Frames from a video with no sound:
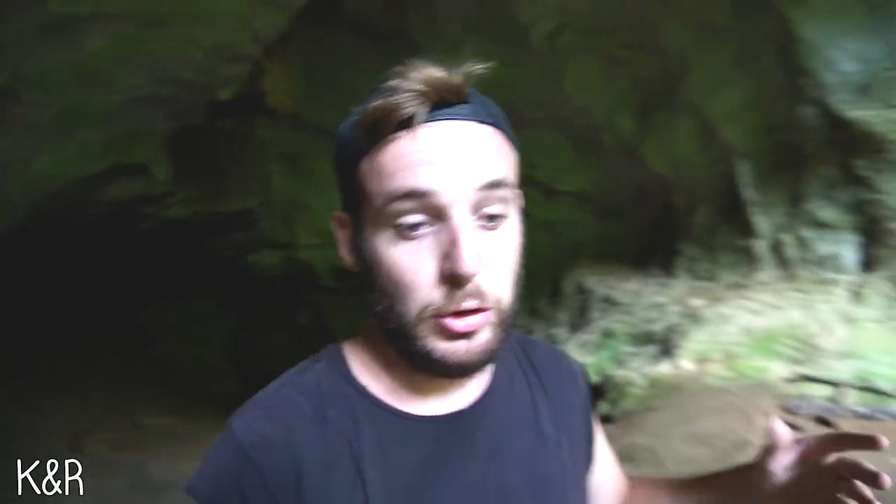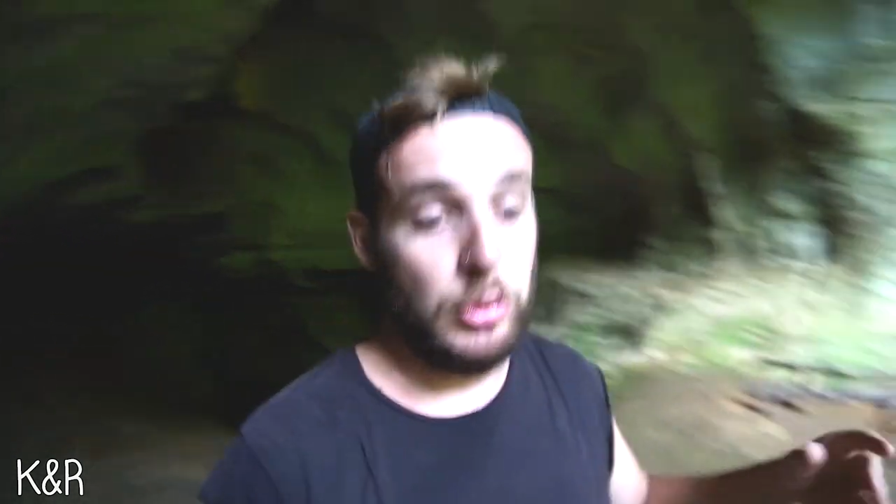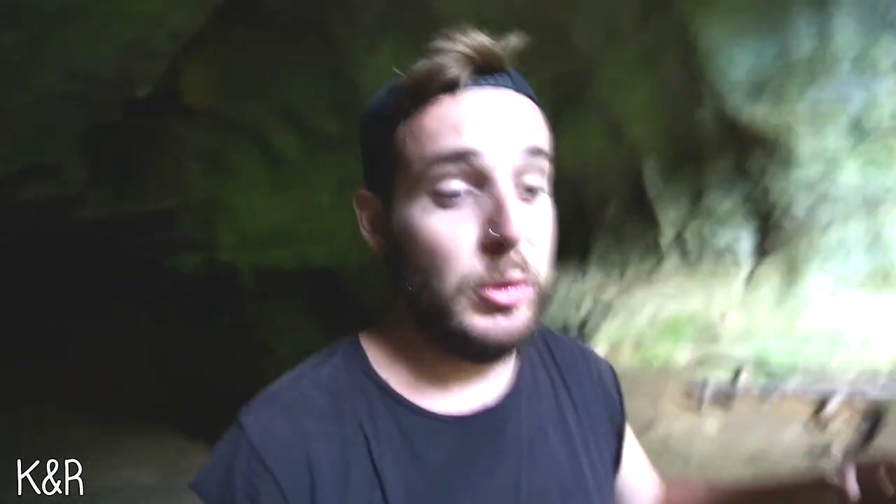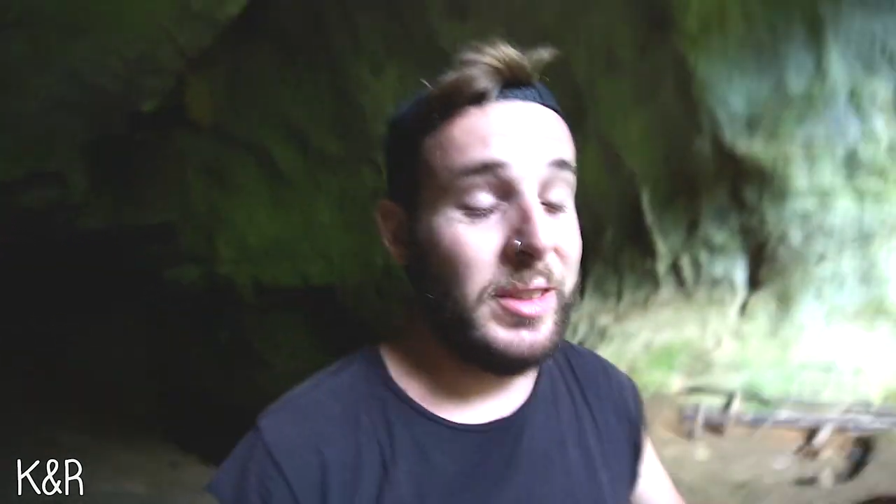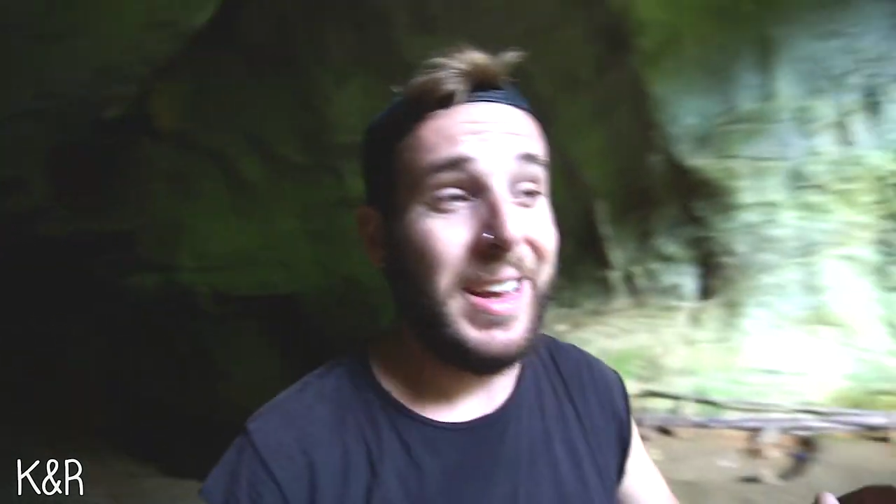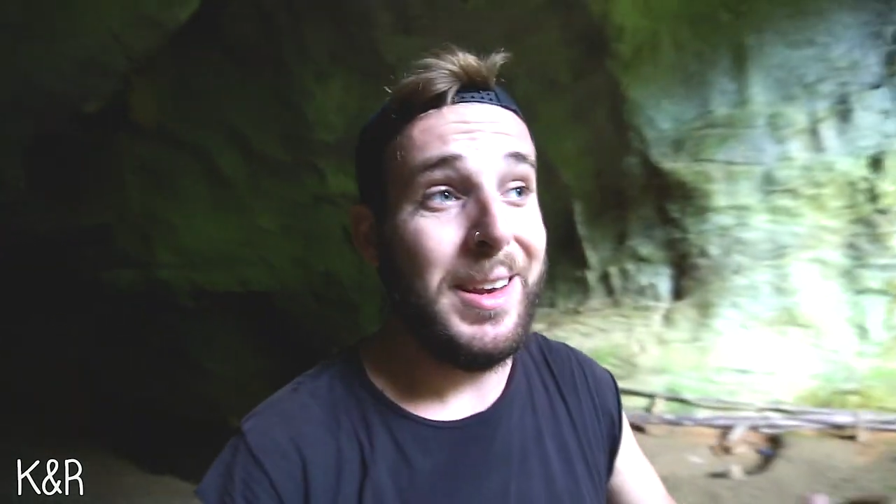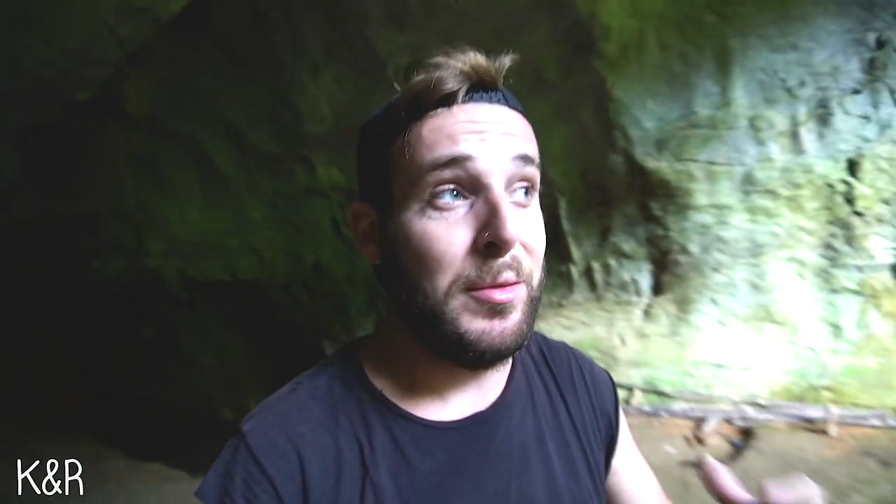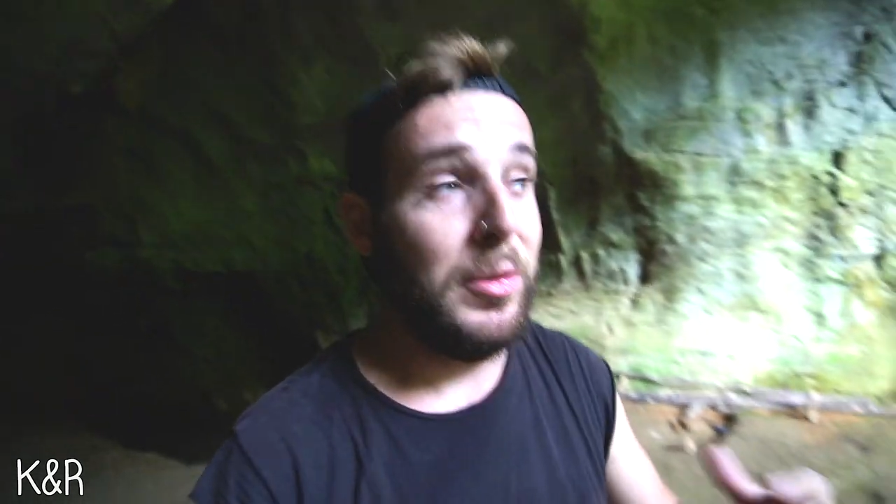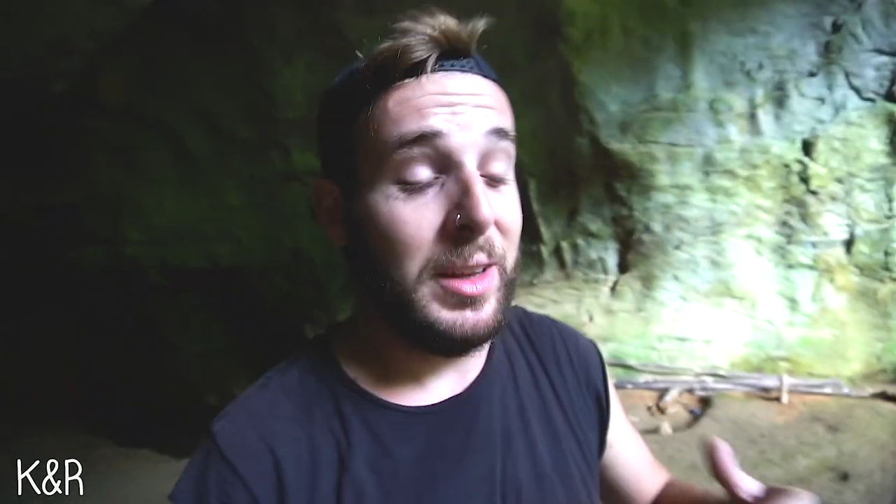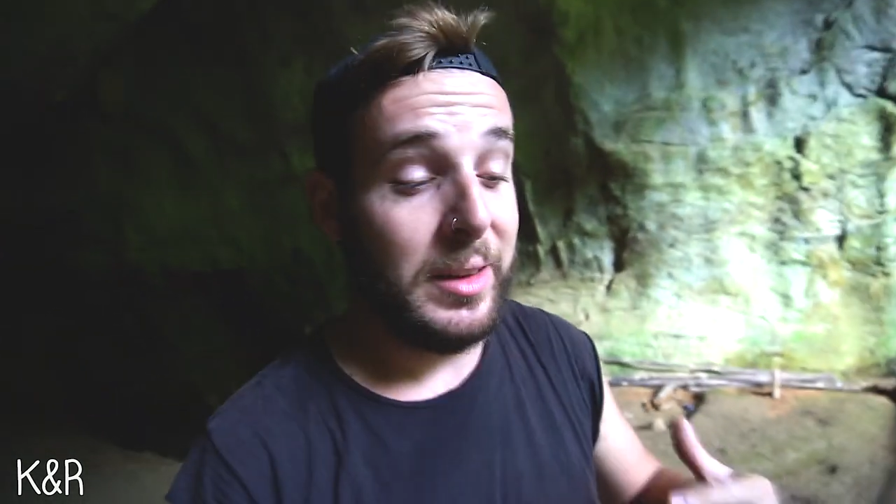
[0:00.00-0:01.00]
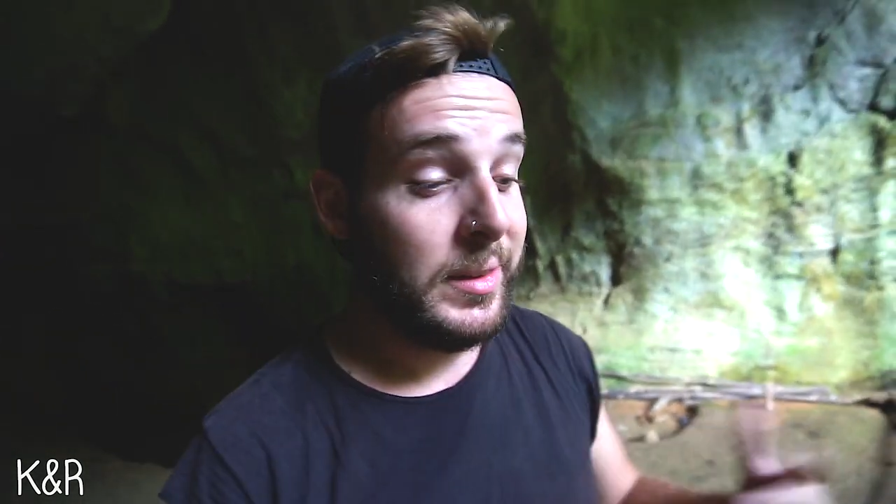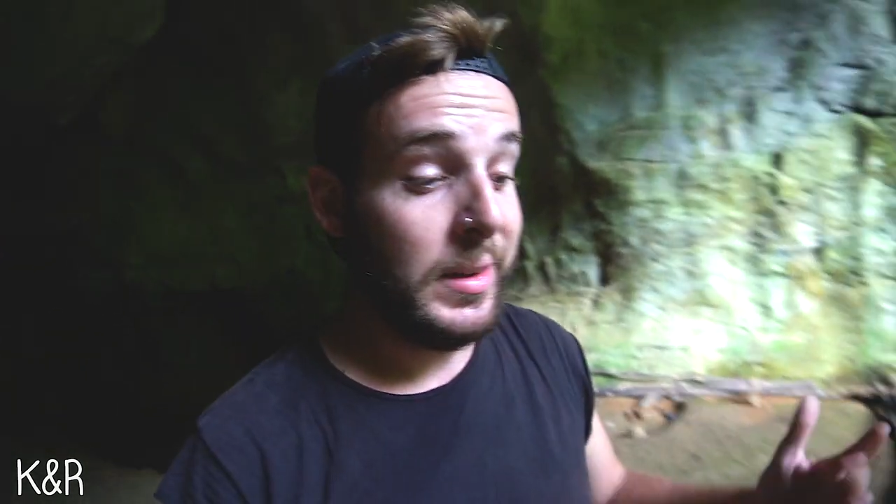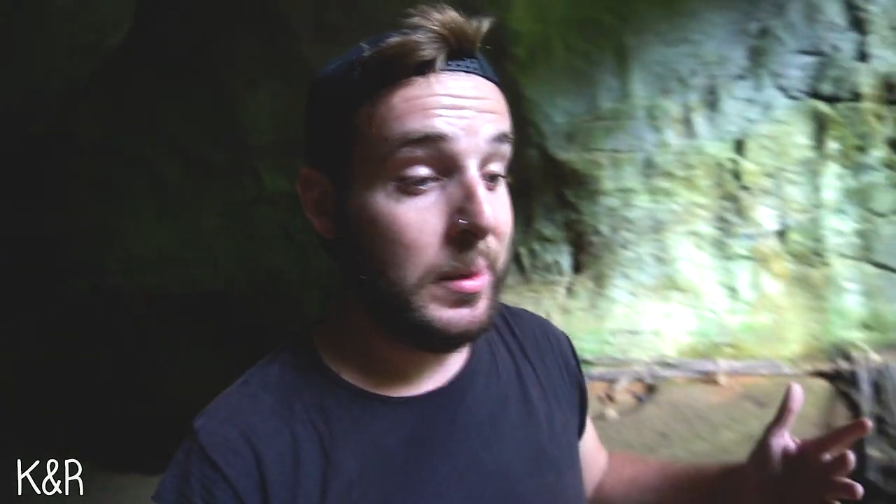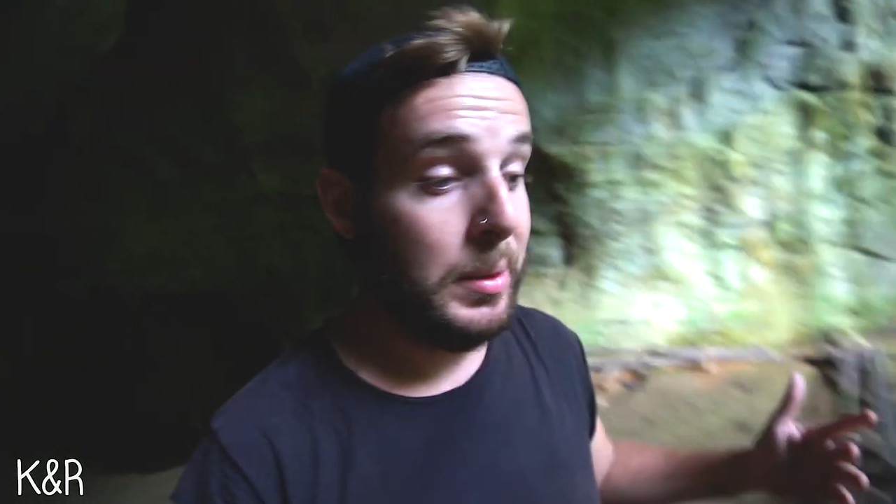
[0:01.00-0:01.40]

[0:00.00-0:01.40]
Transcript: shoot anything inside